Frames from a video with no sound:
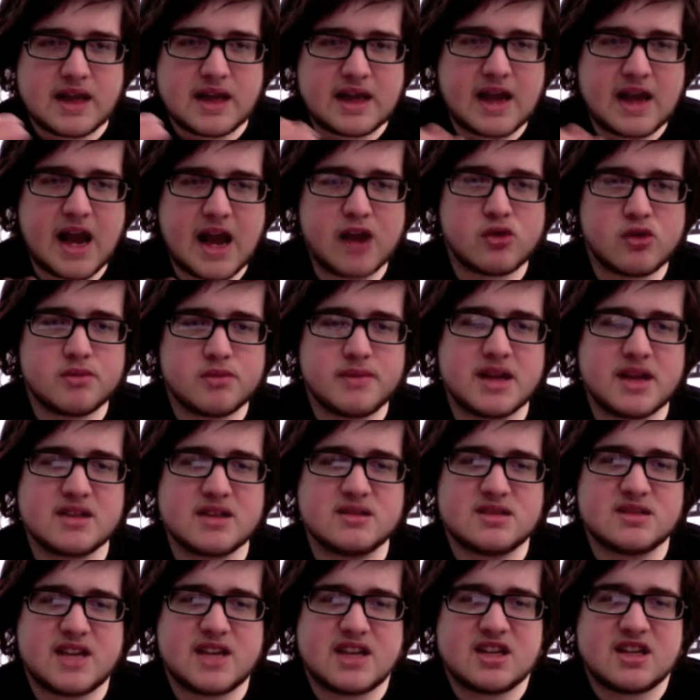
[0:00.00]

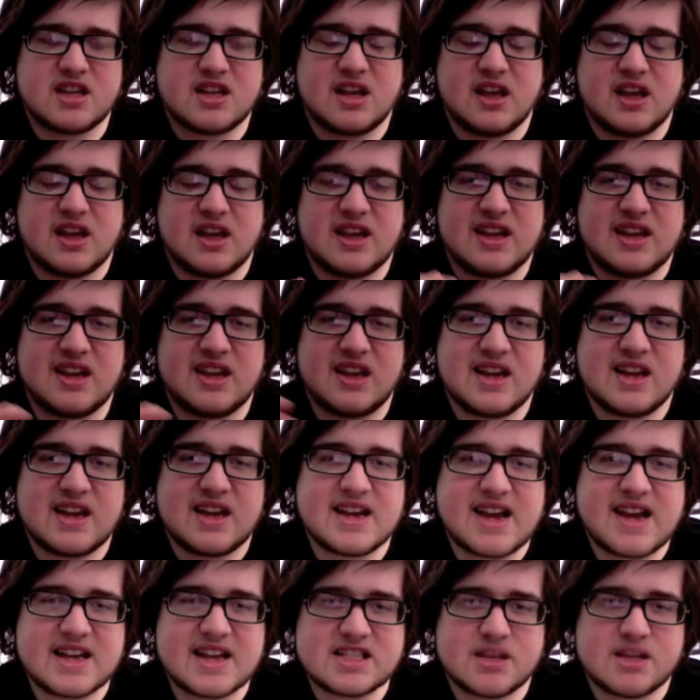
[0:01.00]
Aquaman said he
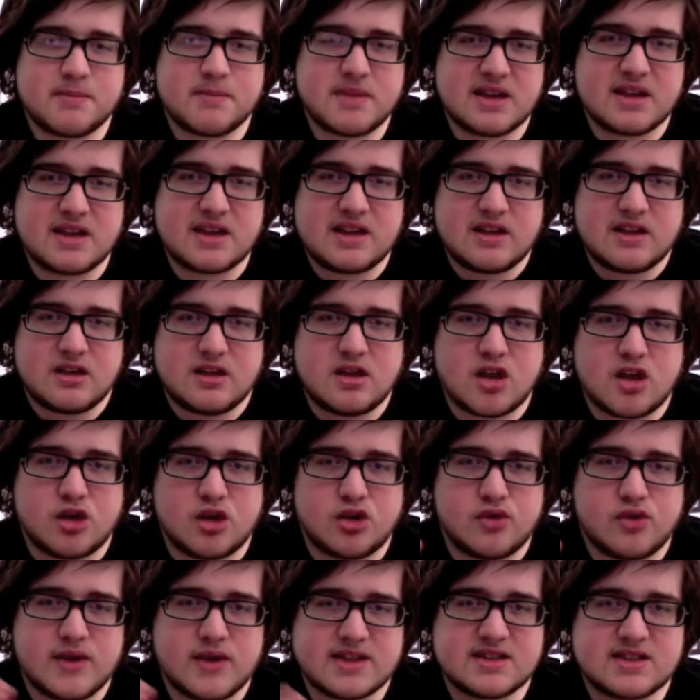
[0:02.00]
has to be,
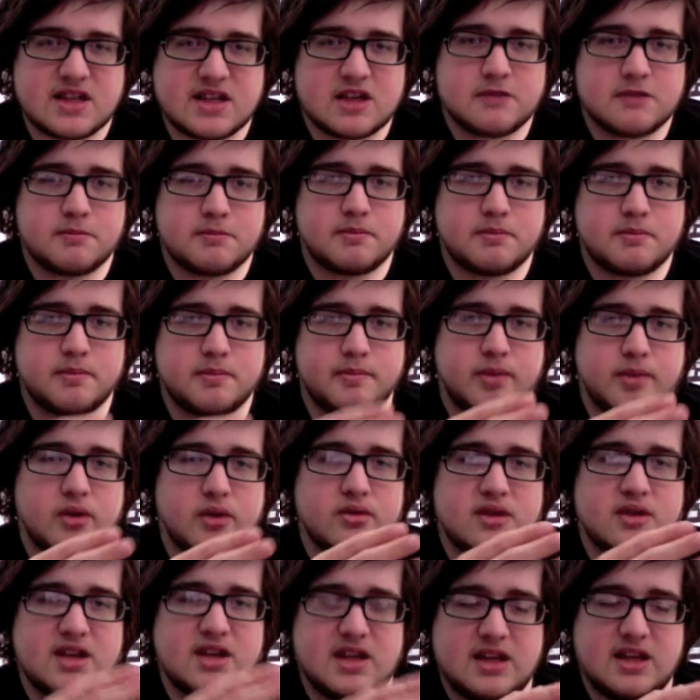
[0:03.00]
arrested by
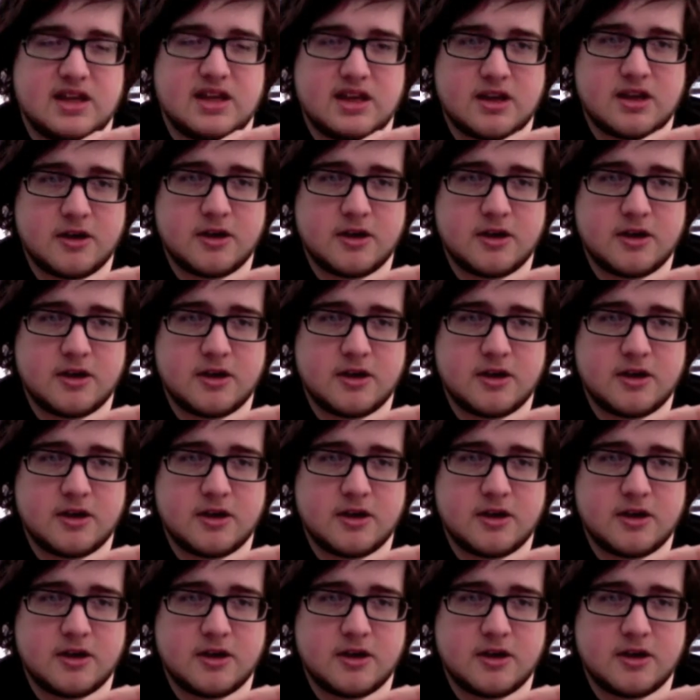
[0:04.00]
the